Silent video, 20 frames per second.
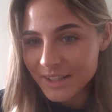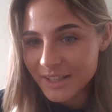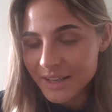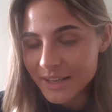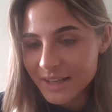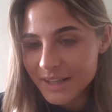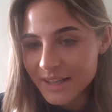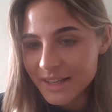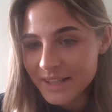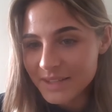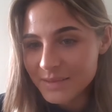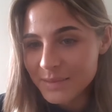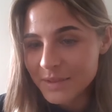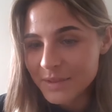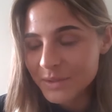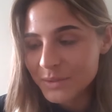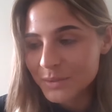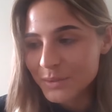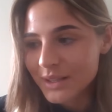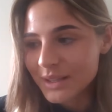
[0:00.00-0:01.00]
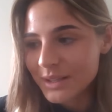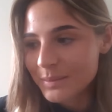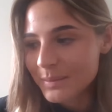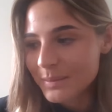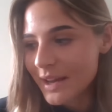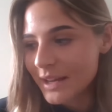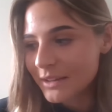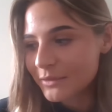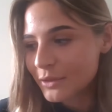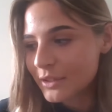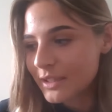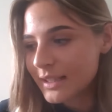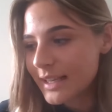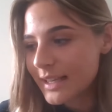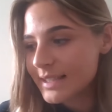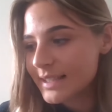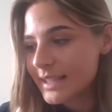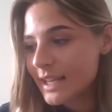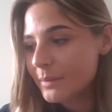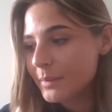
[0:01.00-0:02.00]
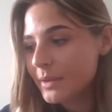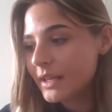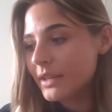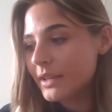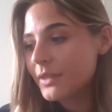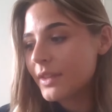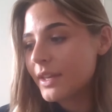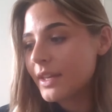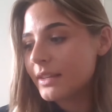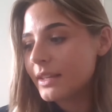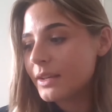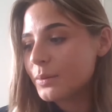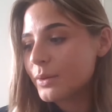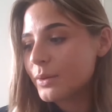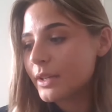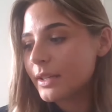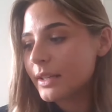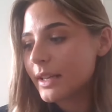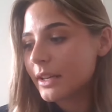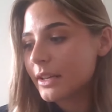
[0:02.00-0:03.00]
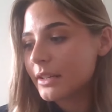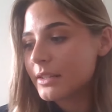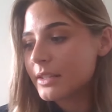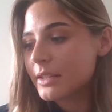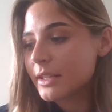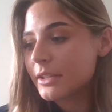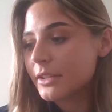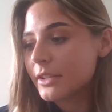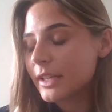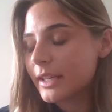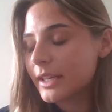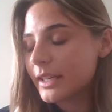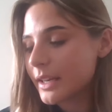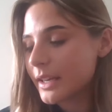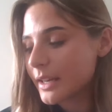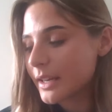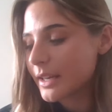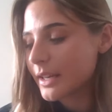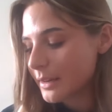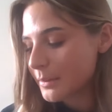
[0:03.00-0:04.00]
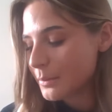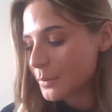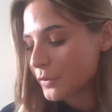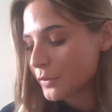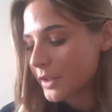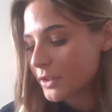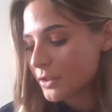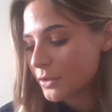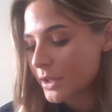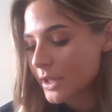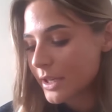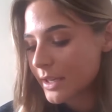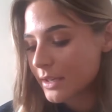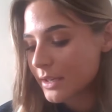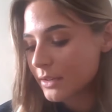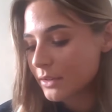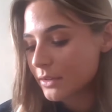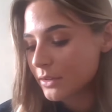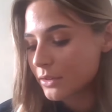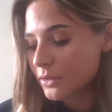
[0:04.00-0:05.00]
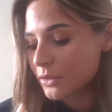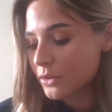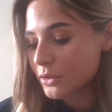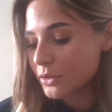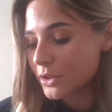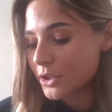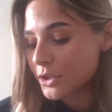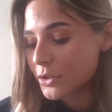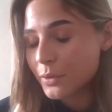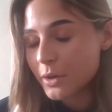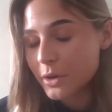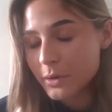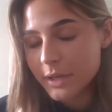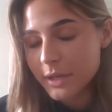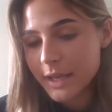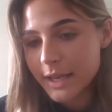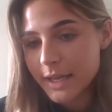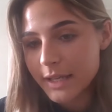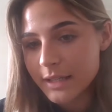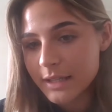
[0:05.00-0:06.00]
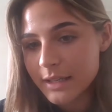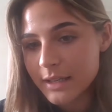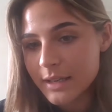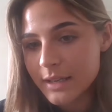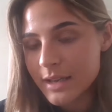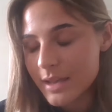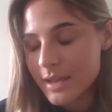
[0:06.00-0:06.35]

It, it has been really bad for the last time, and I think that we're like considering uh, moving to the to the euro again.